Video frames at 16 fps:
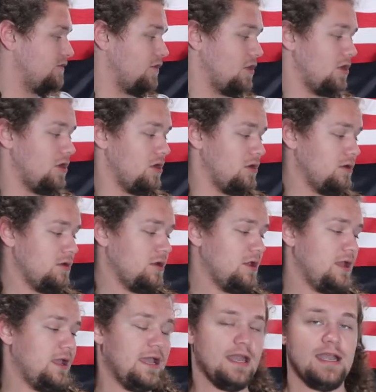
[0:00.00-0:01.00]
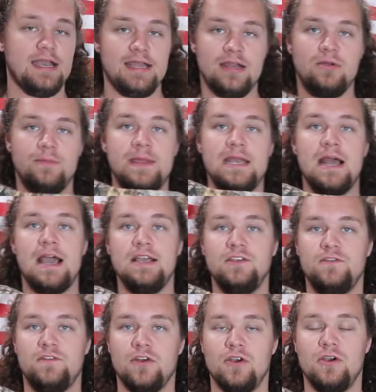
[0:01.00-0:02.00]
fall. And it'll be nice
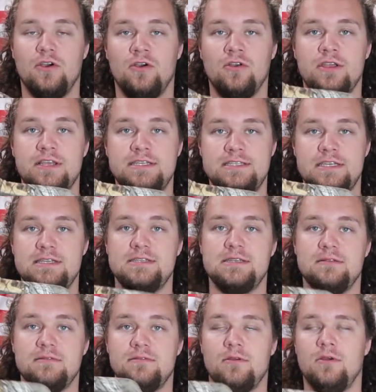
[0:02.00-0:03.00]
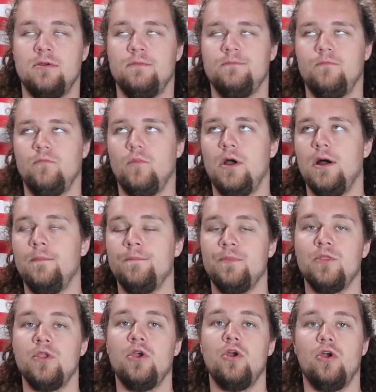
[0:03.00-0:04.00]
for early season, or well,
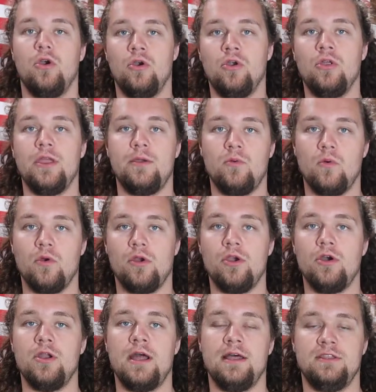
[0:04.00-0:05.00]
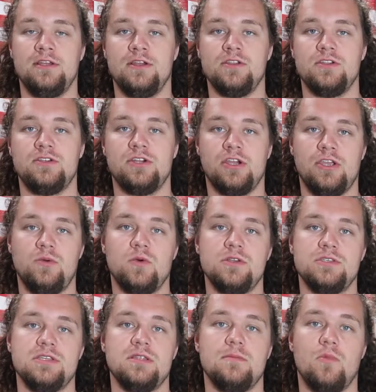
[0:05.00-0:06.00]
early when we're going out there in the turkey
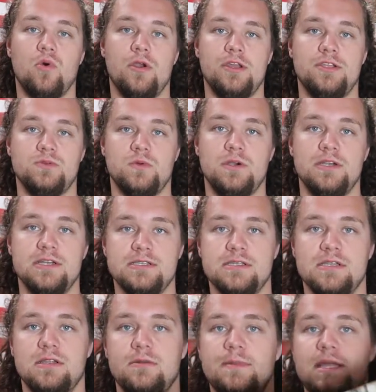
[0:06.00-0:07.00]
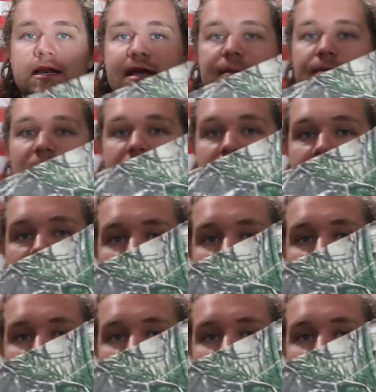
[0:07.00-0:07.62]
woods in the mornings when it is a little bit nippy.